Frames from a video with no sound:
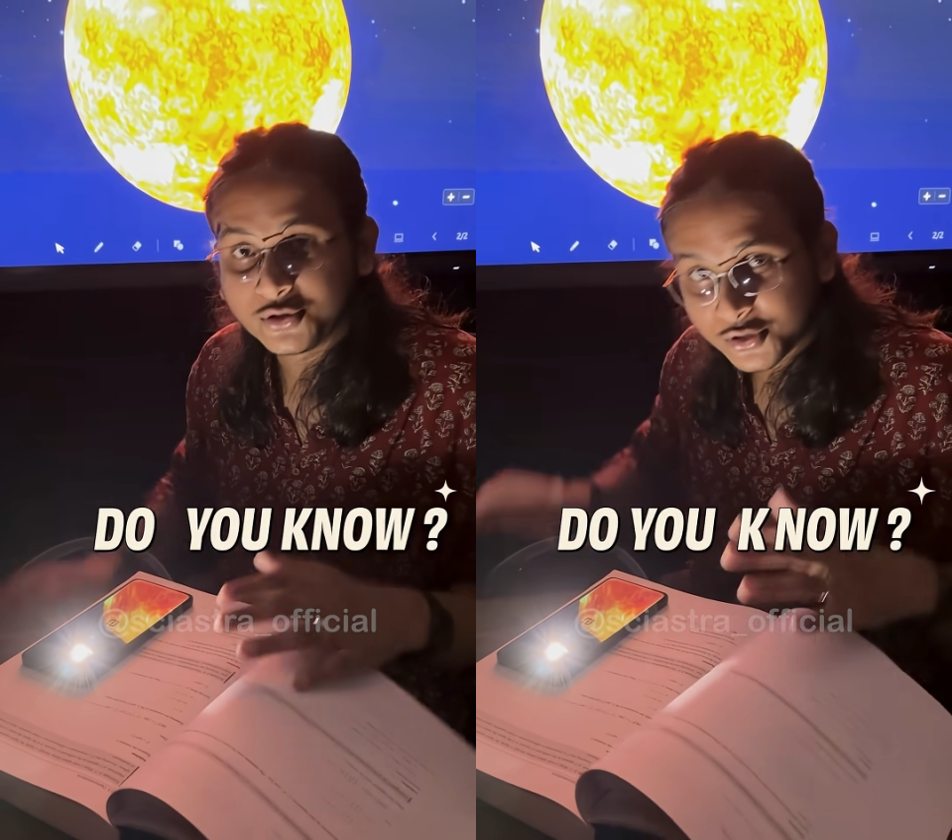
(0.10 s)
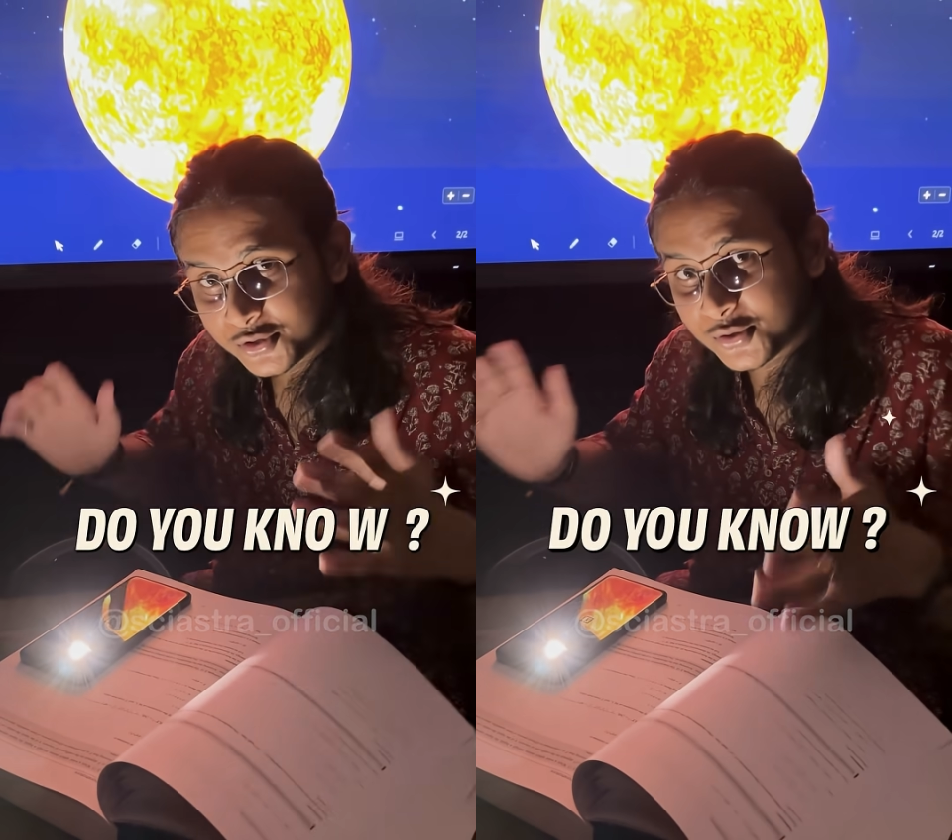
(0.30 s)

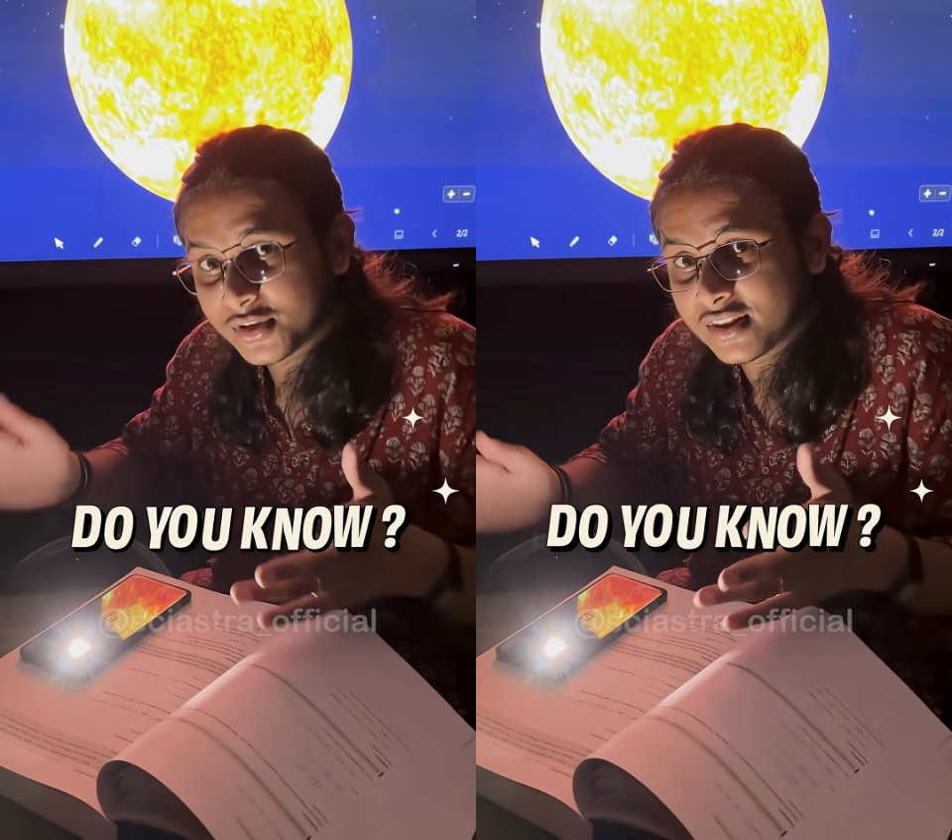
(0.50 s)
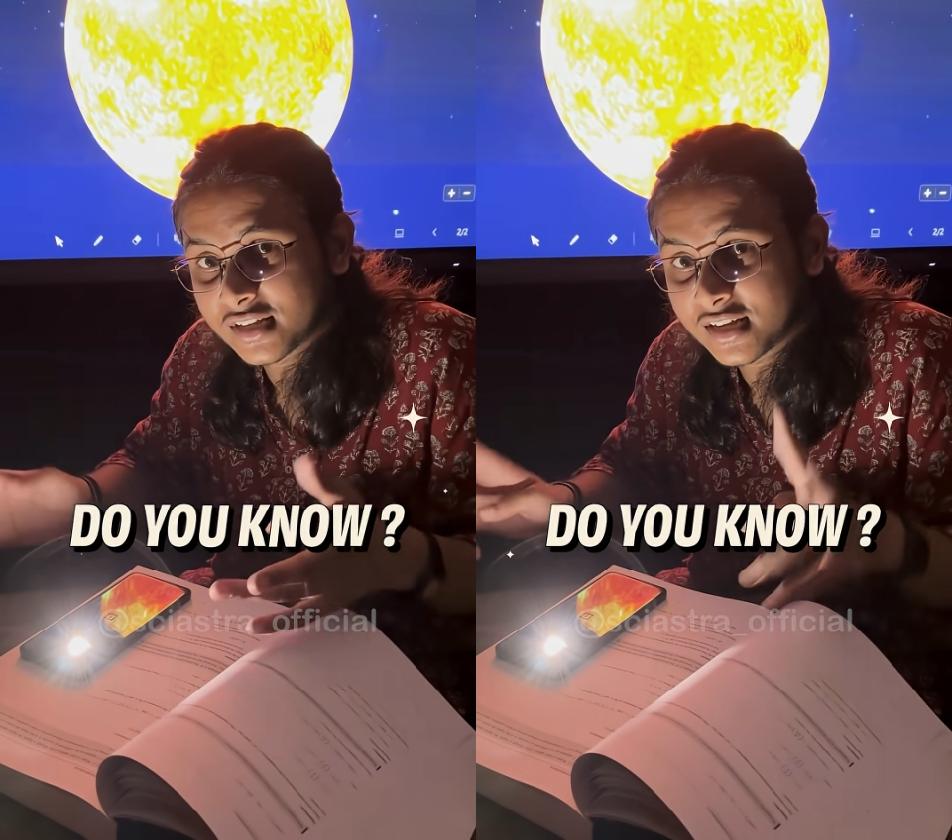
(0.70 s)
Do you know
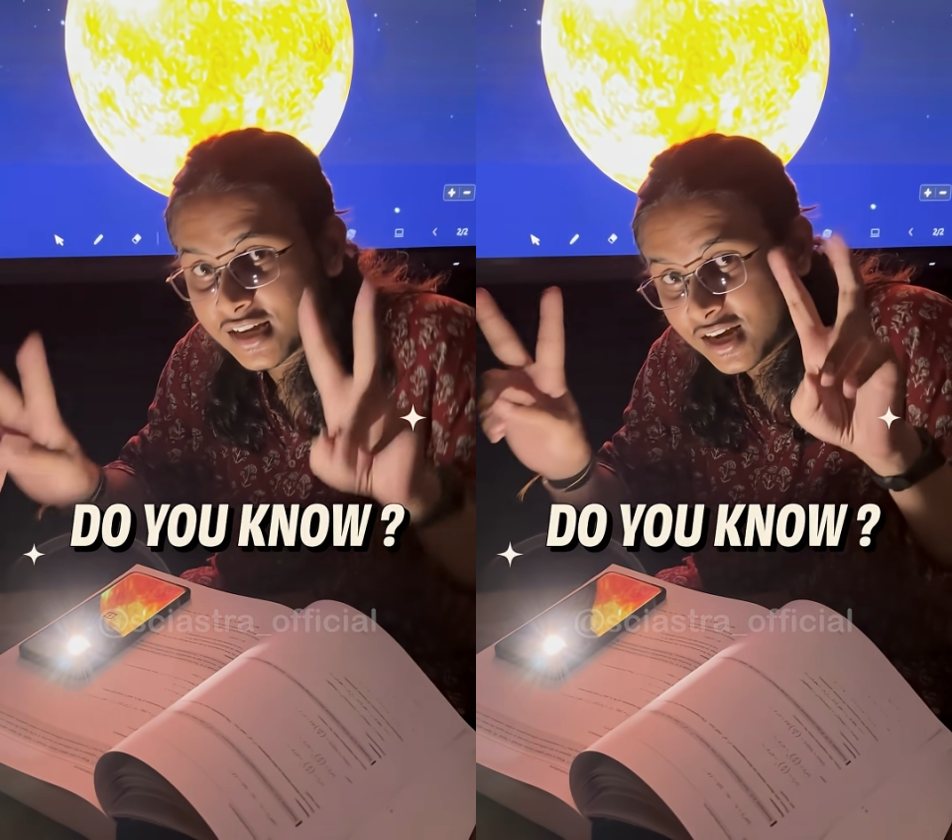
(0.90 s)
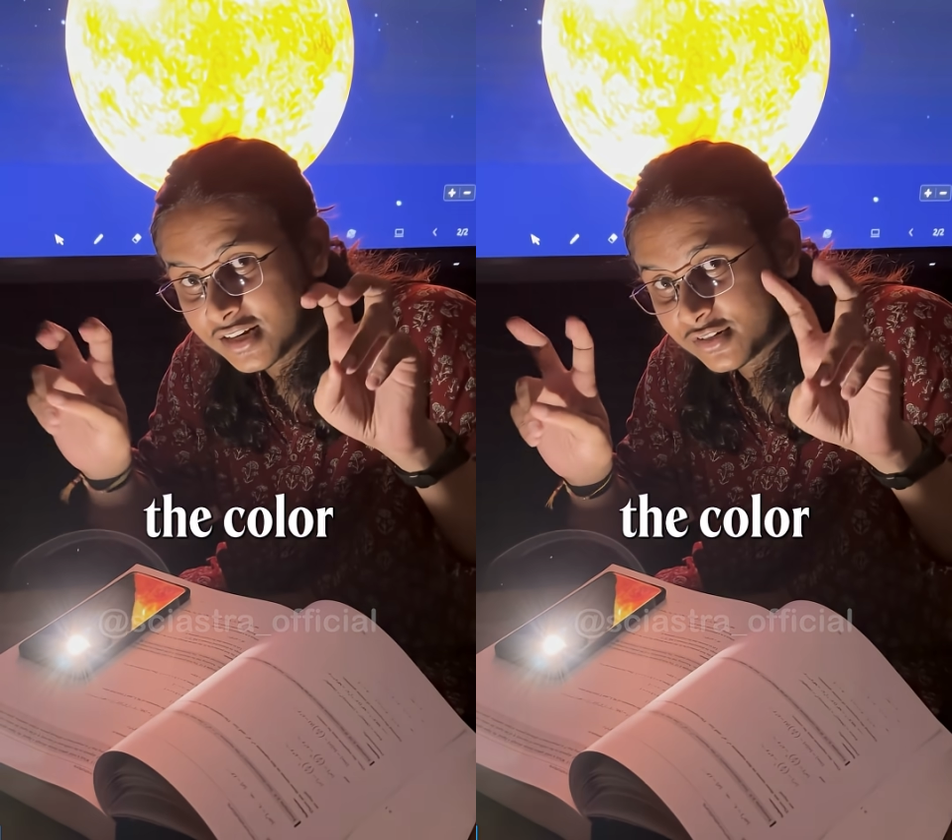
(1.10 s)
that the
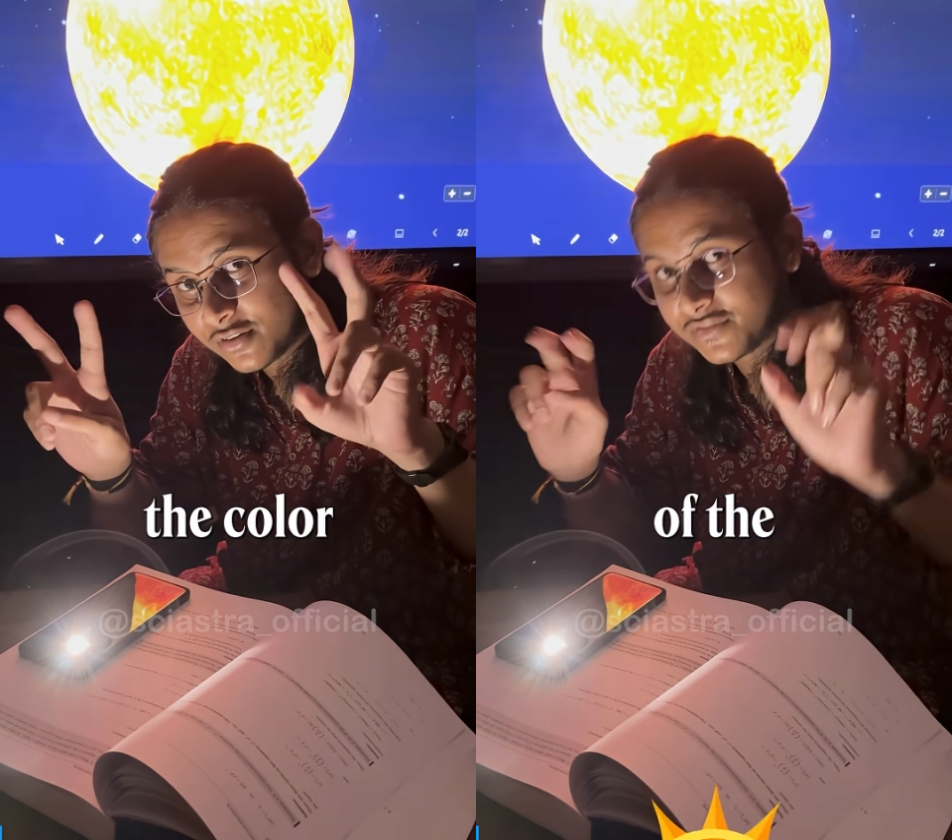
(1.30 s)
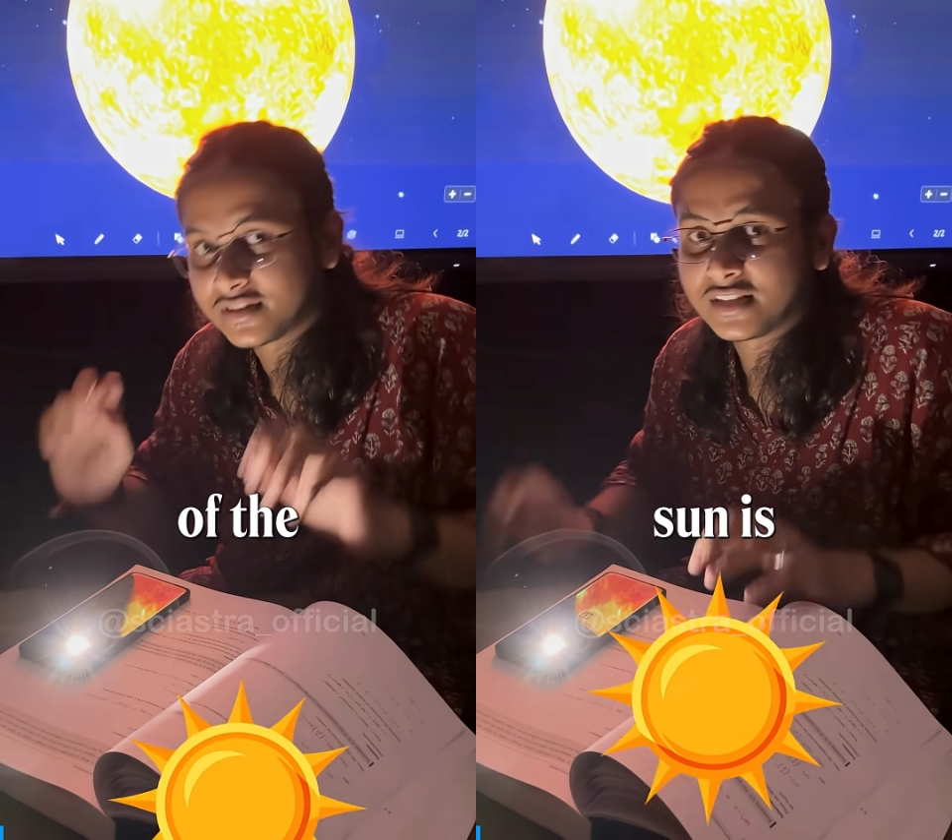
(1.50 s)
color
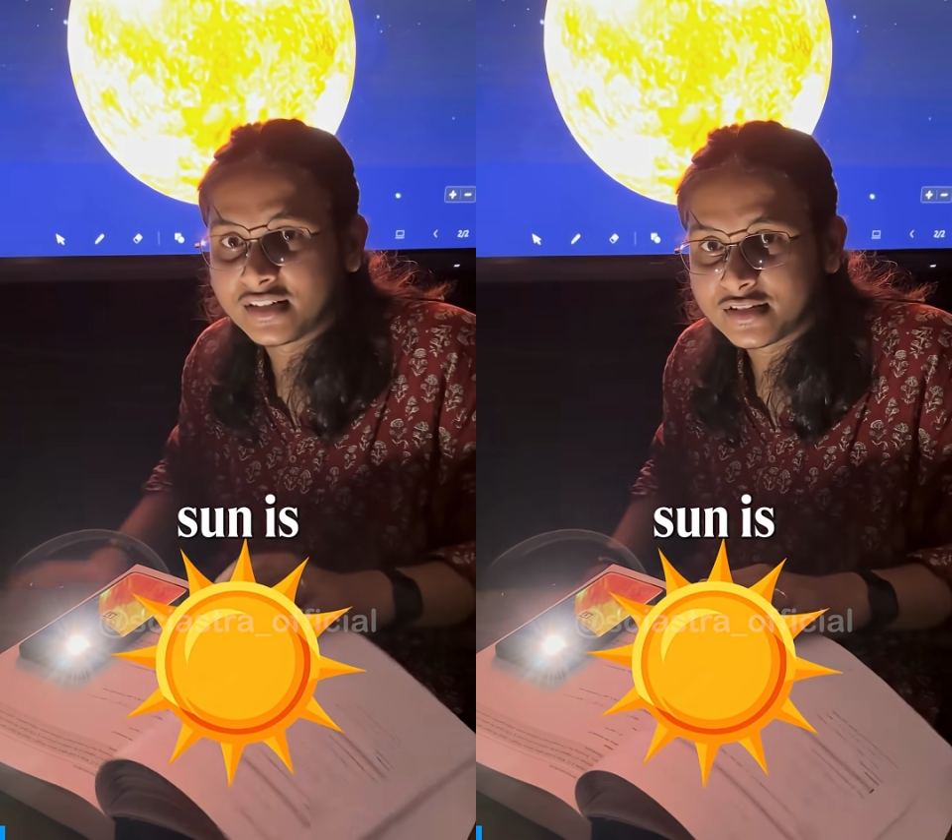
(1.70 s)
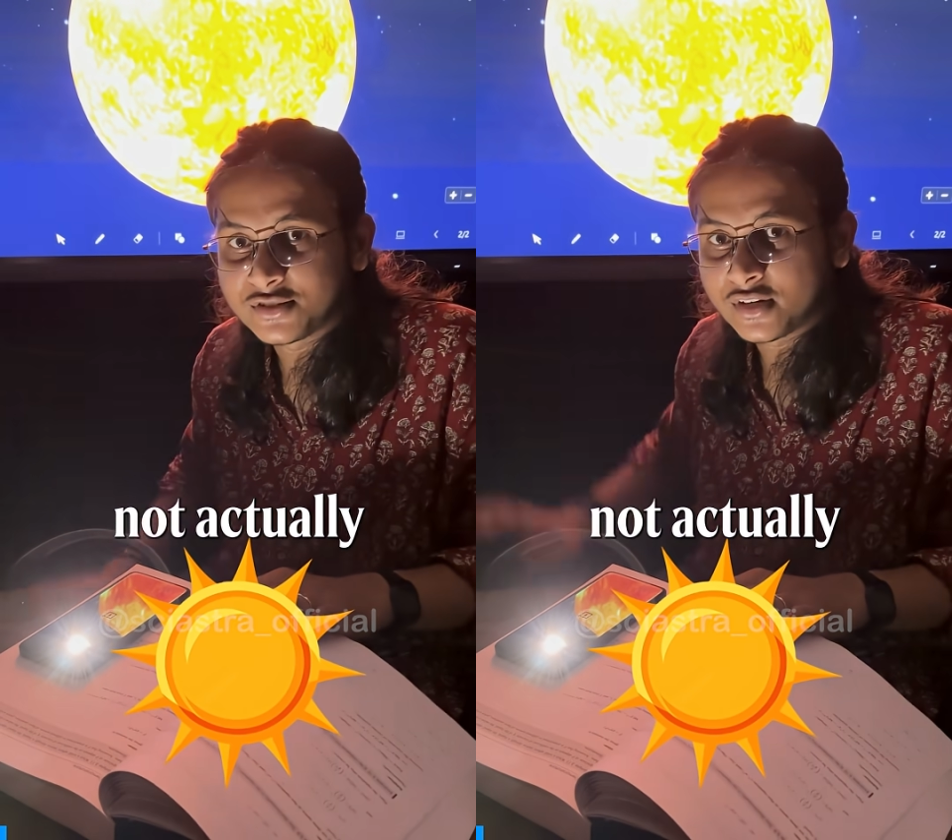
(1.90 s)
of the
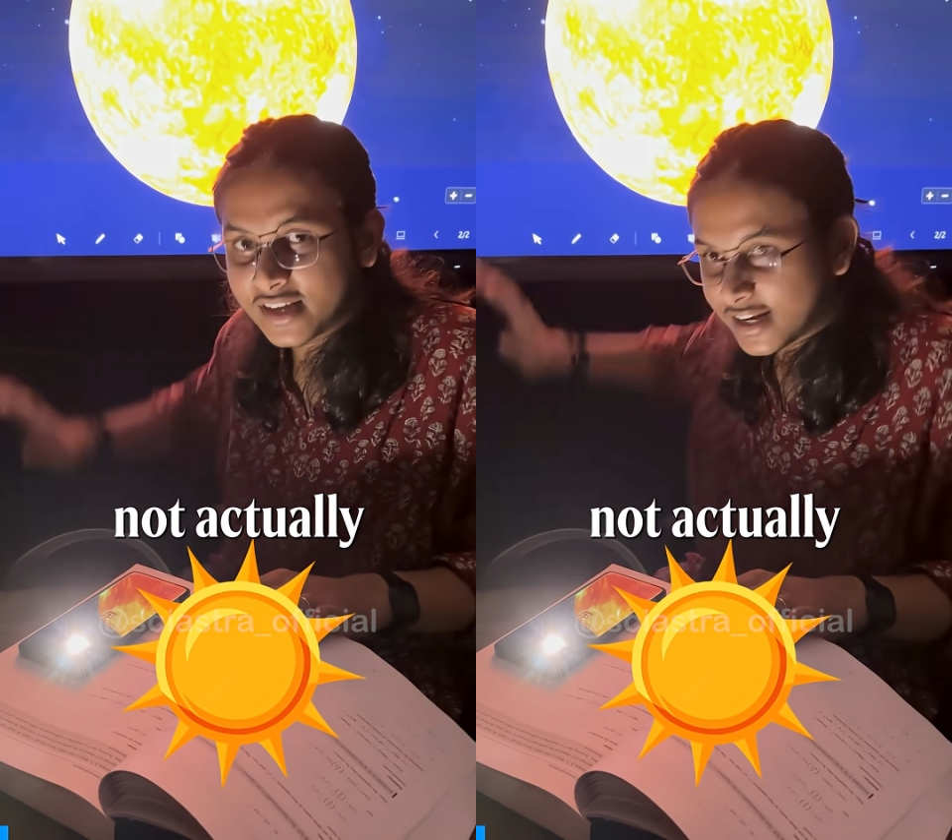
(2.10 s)
sun is not